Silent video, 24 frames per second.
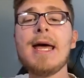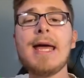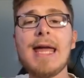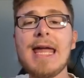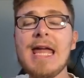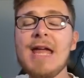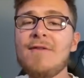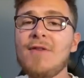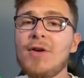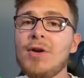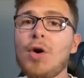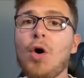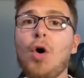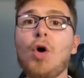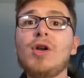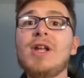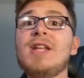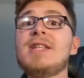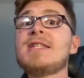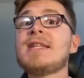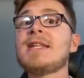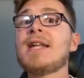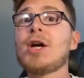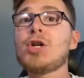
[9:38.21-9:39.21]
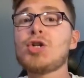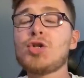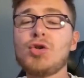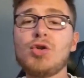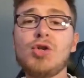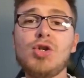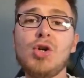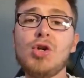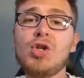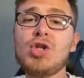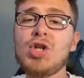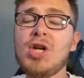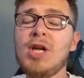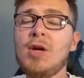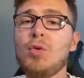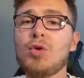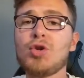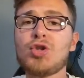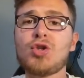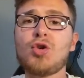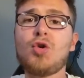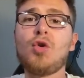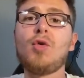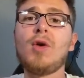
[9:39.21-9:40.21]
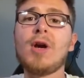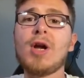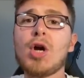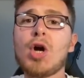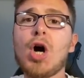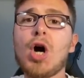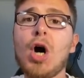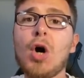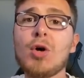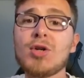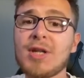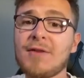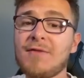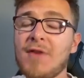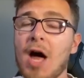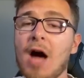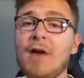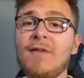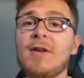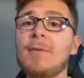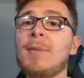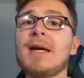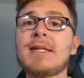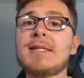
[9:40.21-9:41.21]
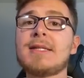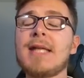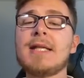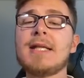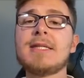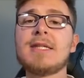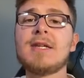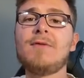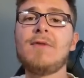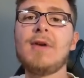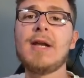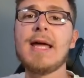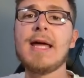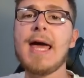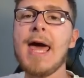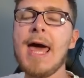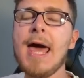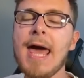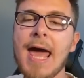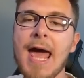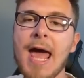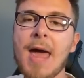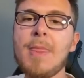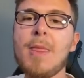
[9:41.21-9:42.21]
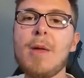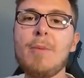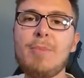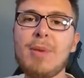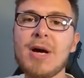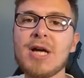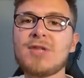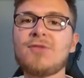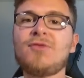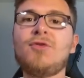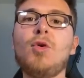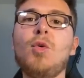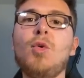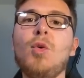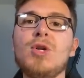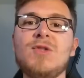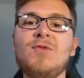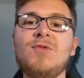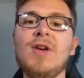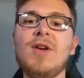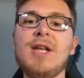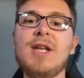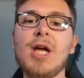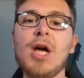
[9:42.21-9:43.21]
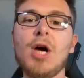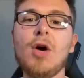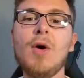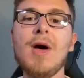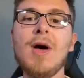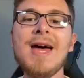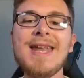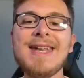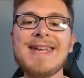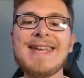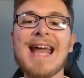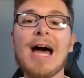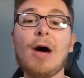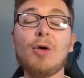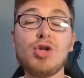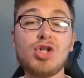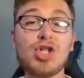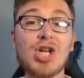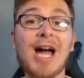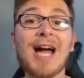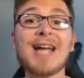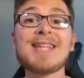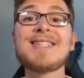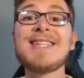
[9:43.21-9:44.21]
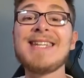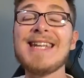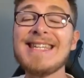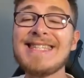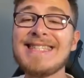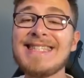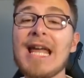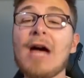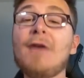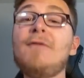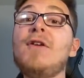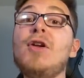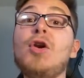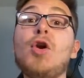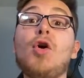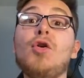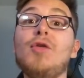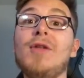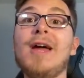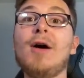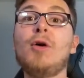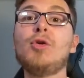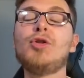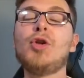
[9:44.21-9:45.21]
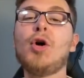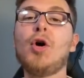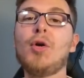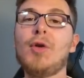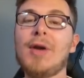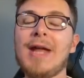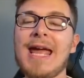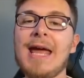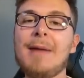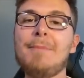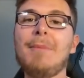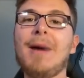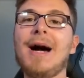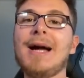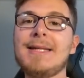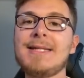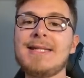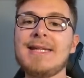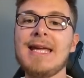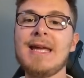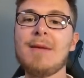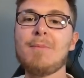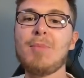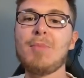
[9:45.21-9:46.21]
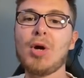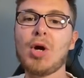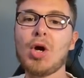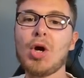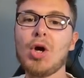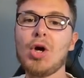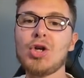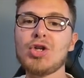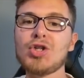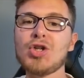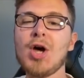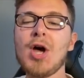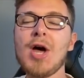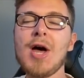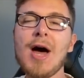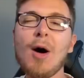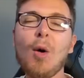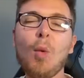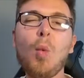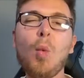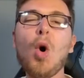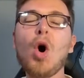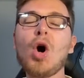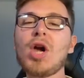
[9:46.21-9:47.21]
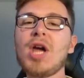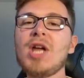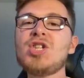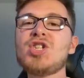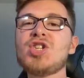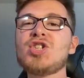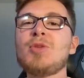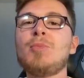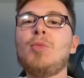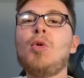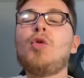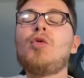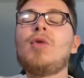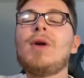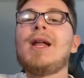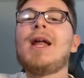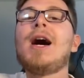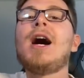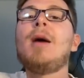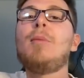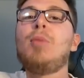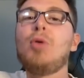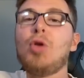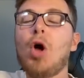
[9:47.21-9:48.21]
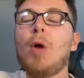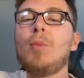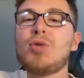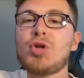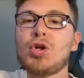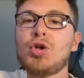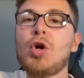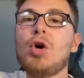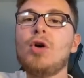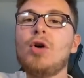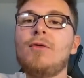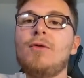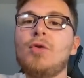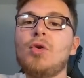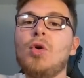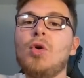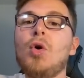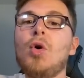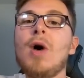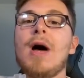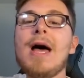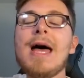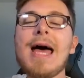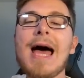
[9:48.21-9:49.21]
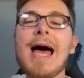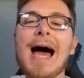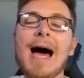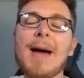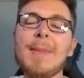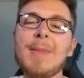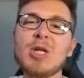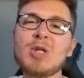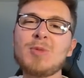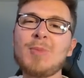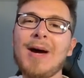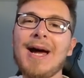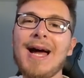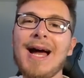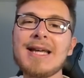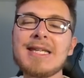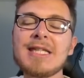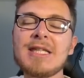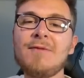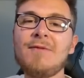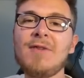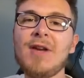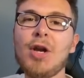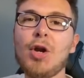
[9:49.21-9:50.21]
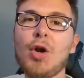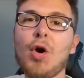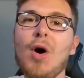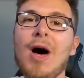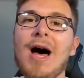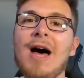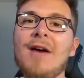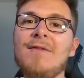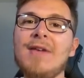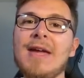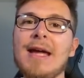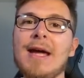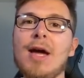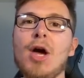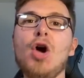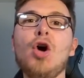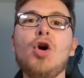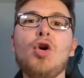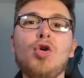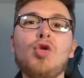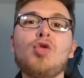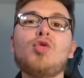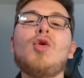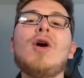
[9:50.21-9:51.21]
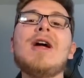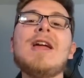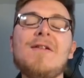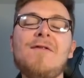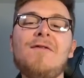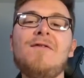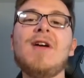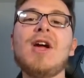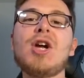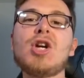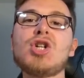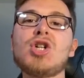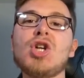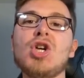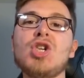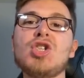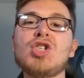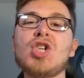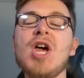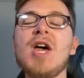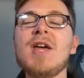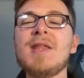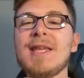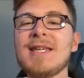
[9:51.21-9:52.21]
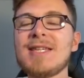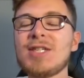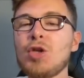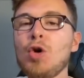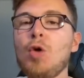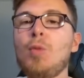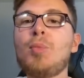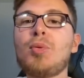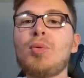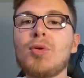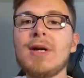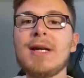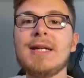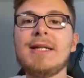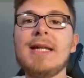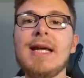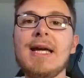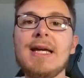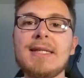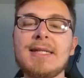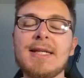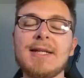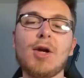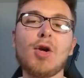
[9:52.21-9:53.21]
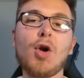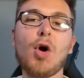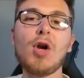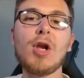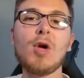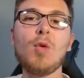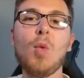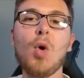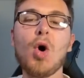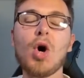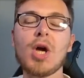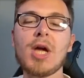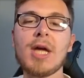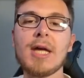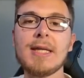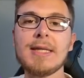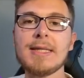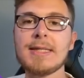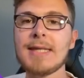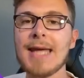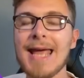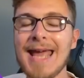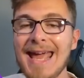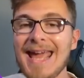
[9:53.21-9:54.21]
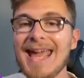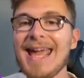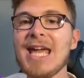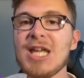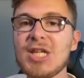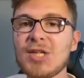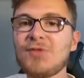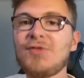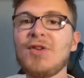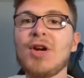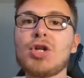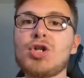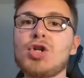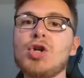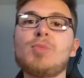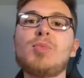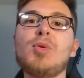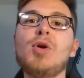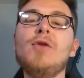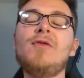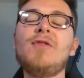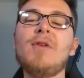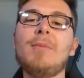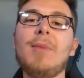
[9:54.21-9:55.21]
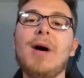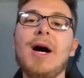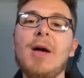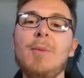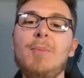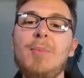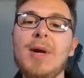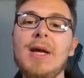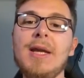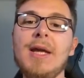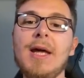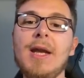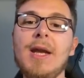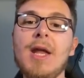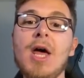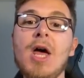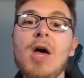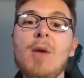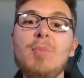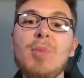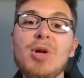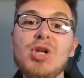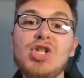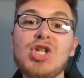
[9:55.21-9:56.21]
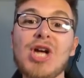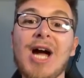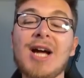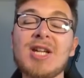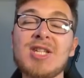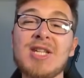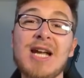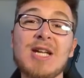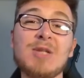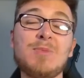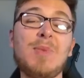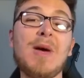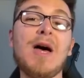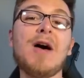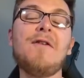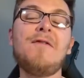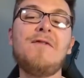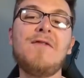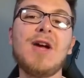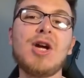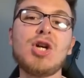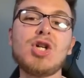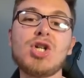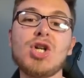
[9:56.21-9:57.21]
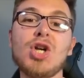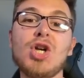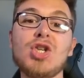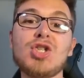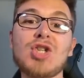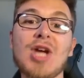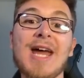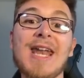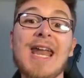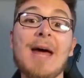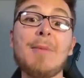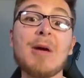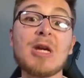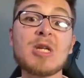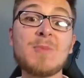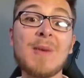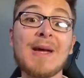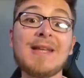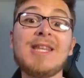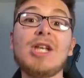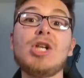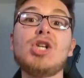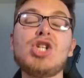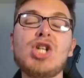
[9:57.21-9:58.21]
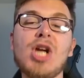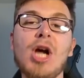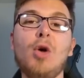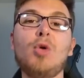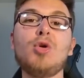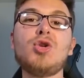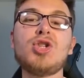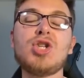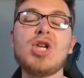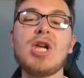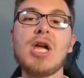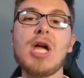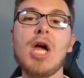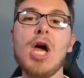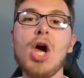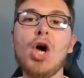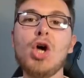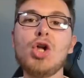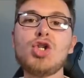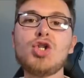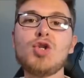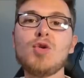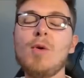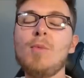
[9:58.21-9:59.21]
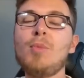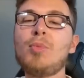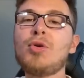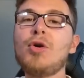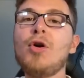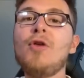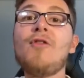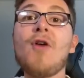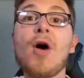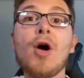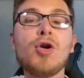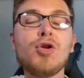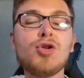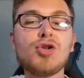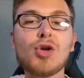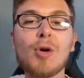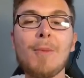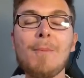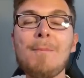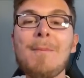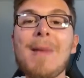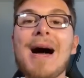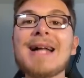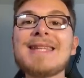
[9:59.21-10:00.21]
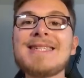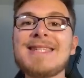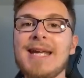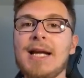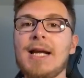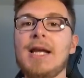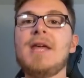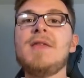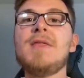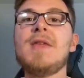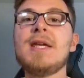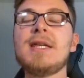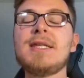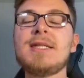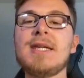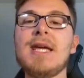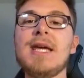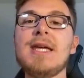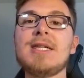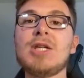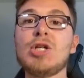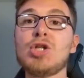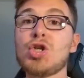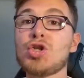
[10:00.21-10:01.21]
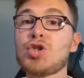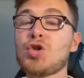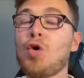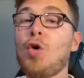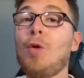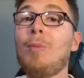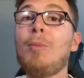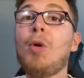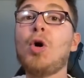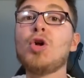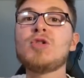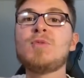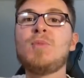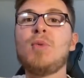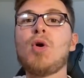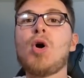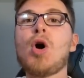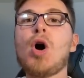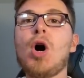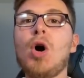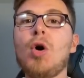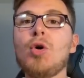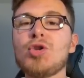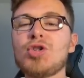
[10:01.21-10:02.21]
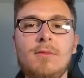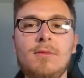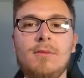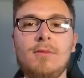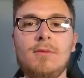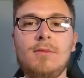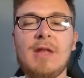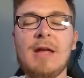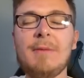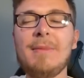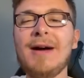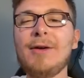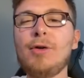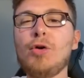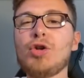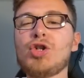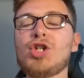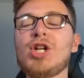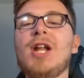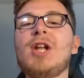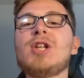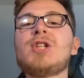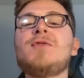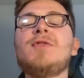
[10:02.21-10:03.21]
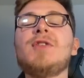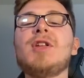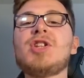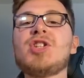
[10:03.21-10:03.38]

Even on international duty, he was scoring goals. I've covered him extensively in the Best Forwards video. Now, Jackson is definitely not nailed on in my team because Watkins is a more reliable option overall. And despite Aston Villa not having great fixtures, they're still pretty decent. And Ollie Watkins is fixture-proof in my opinion. But Jackson has better fixtures. And I'm expecting Chelsea to improve dramatically this season to score multiple goals. They might not challenge for the